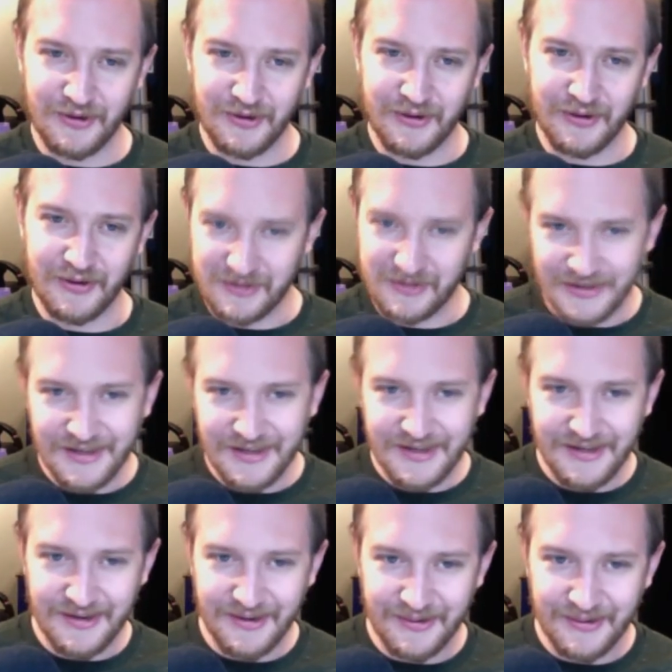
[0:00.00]
Are
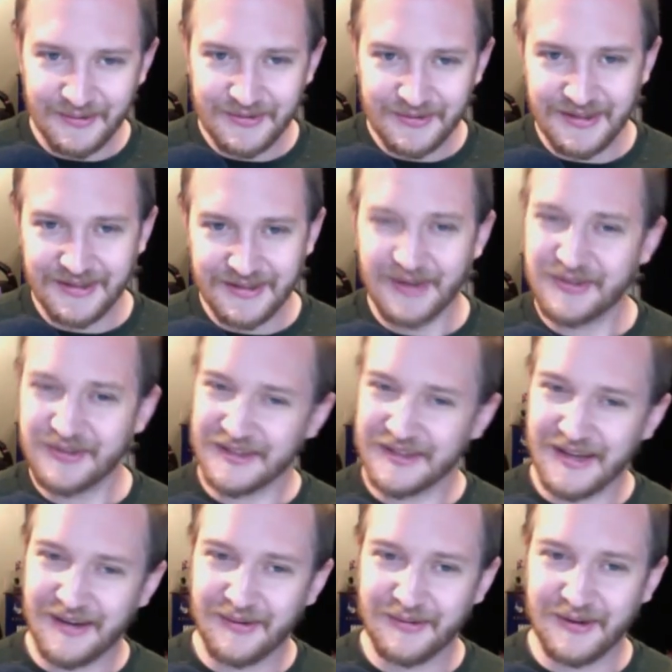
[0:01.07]
CEOs indigos? Like,
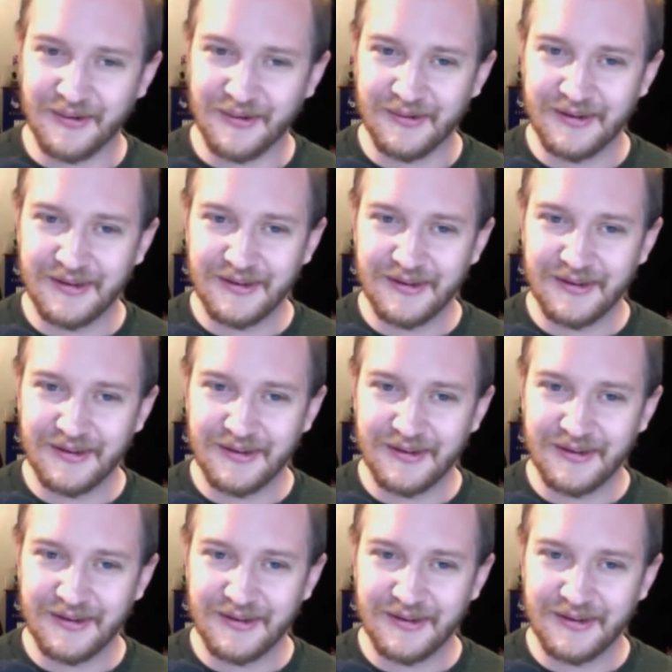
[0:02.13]
I don't know.